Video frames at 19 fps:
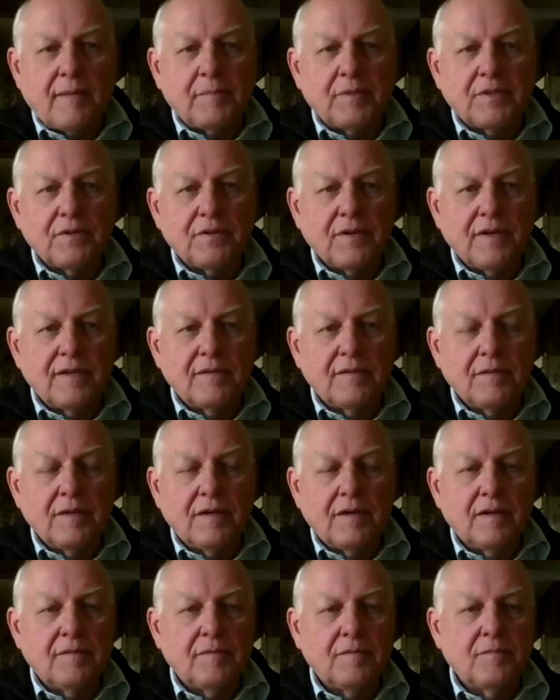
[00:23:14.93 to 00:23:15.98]
and trade
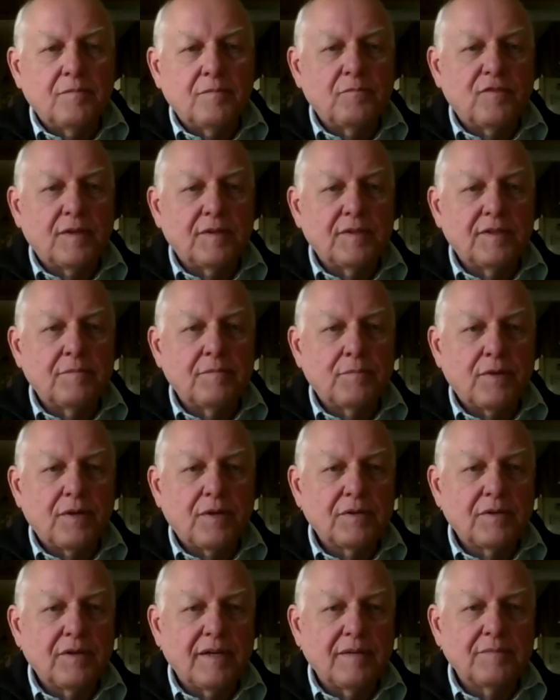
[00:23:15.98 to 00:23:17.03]
funded
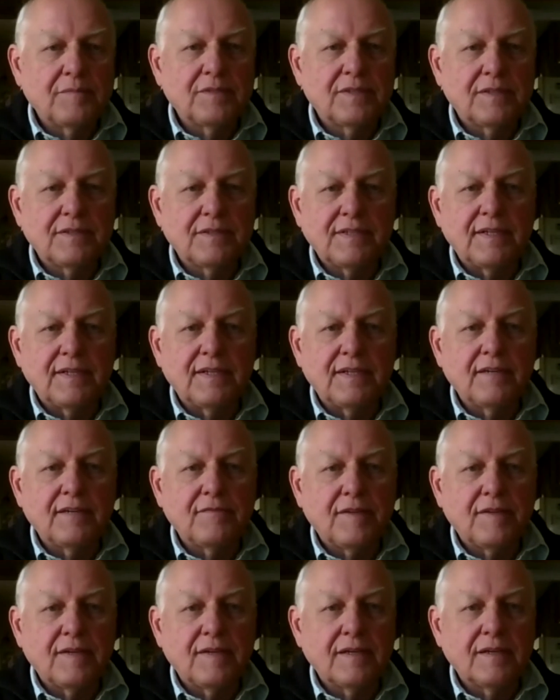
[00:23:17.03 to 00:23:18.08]
programs at
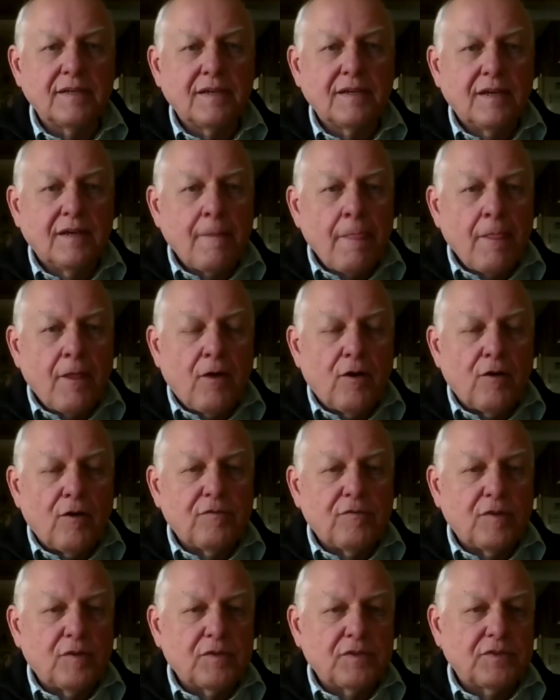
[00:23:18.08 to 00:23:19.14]
CDFA all
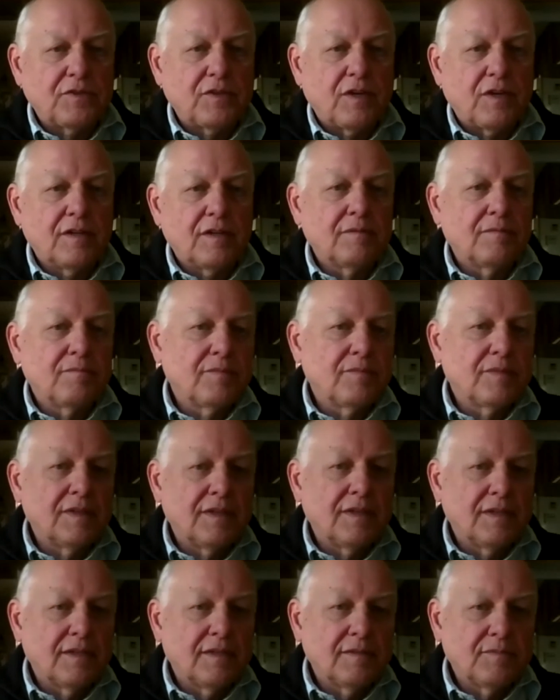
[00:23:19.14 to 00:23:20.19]
focus on
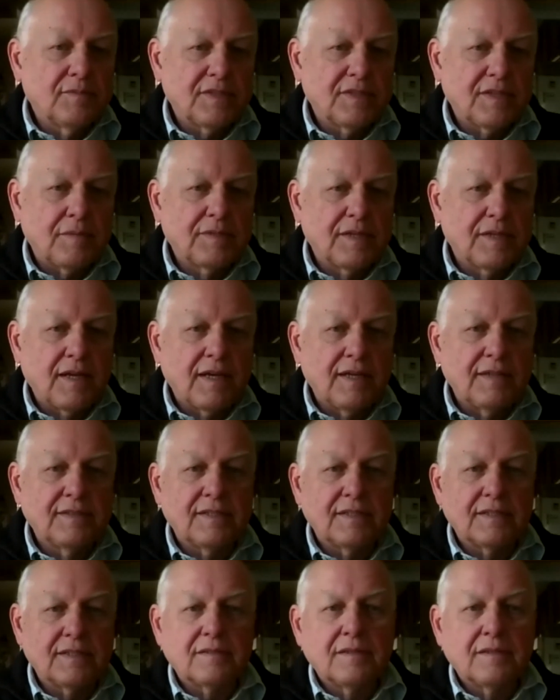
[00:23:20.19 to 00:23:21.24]

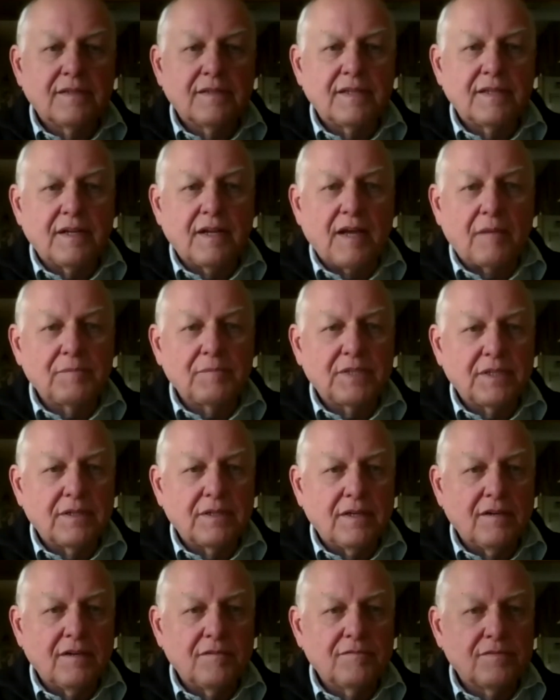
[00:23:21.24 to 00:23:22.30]
subsidizing the adoption
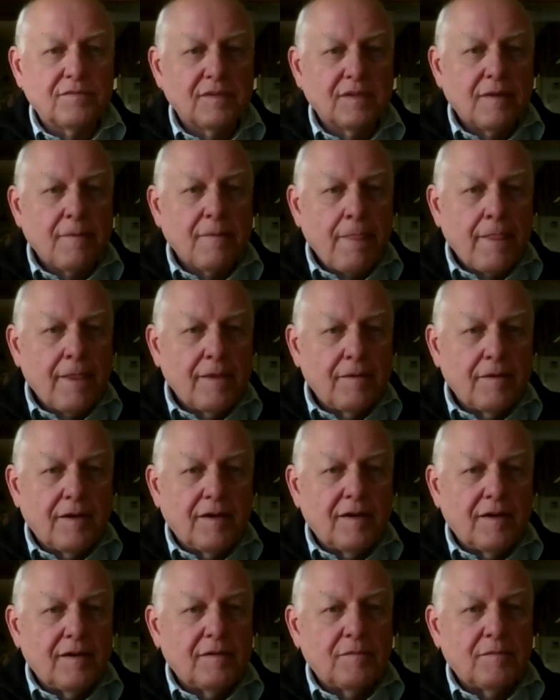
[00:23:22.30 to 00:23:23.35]
of
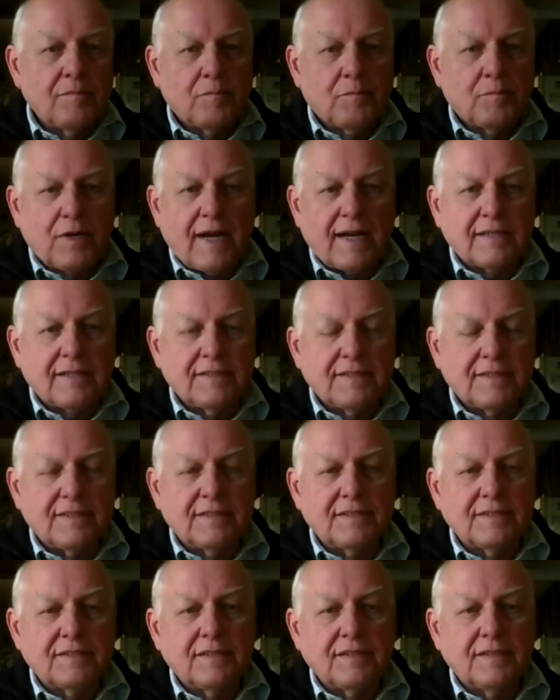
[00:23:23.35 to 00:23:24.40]

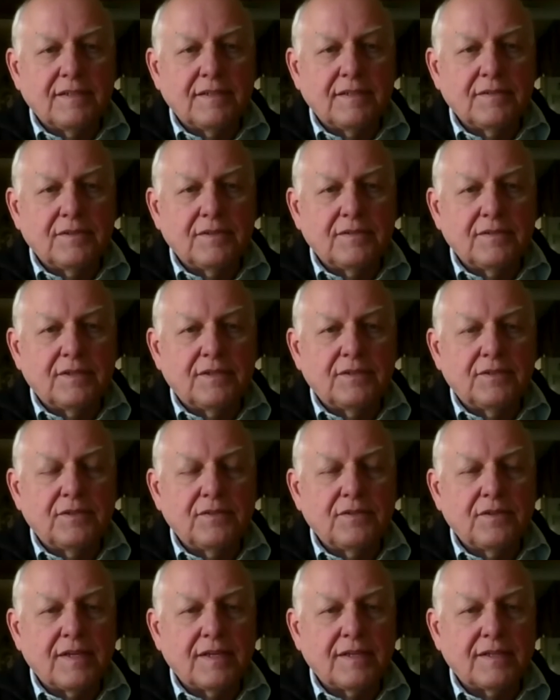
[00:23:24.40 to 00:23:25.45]
practices. Do you
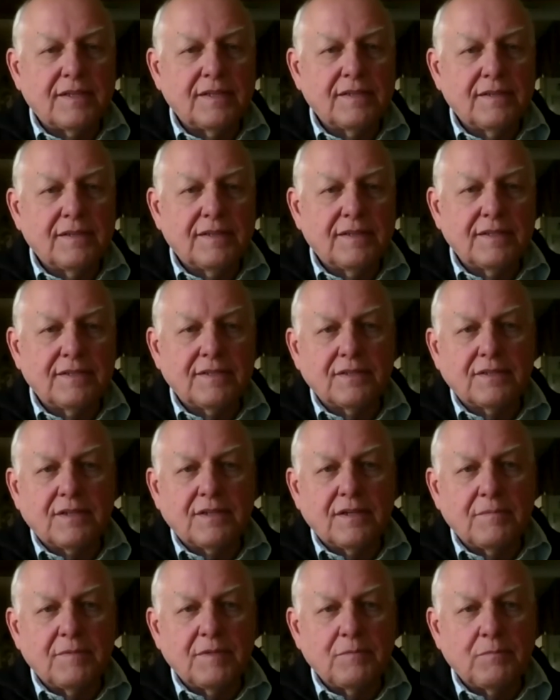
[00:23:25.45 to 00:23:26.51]
think that this is
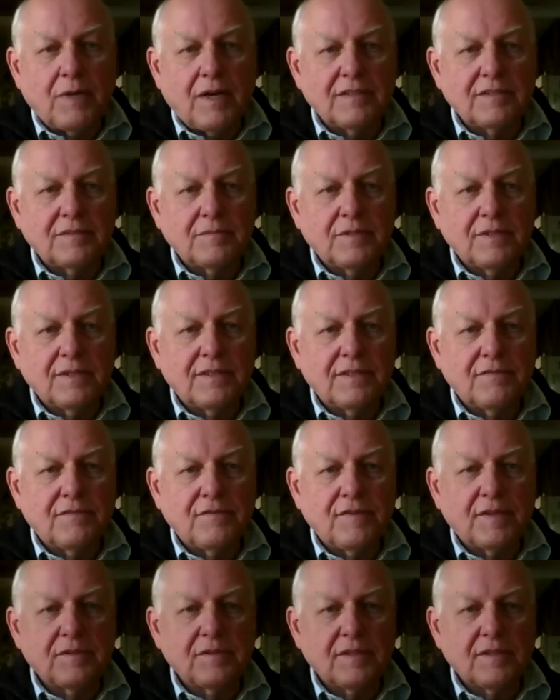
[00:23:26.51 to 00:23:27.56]
going to be possible at the
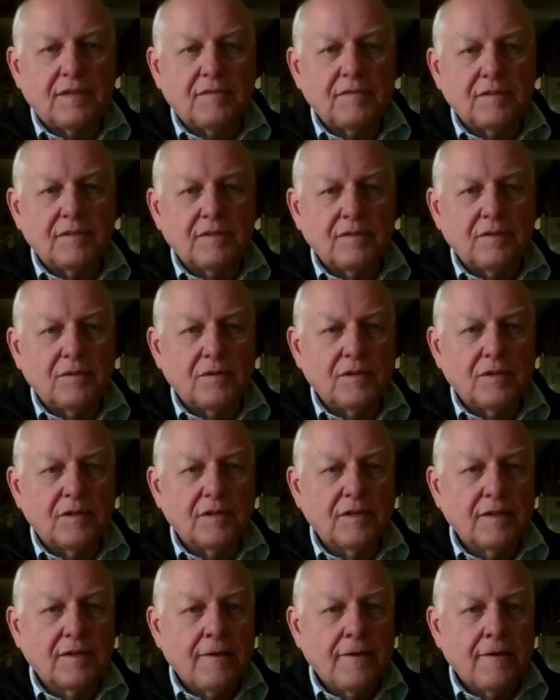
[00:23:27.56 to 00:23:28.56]
federal level, or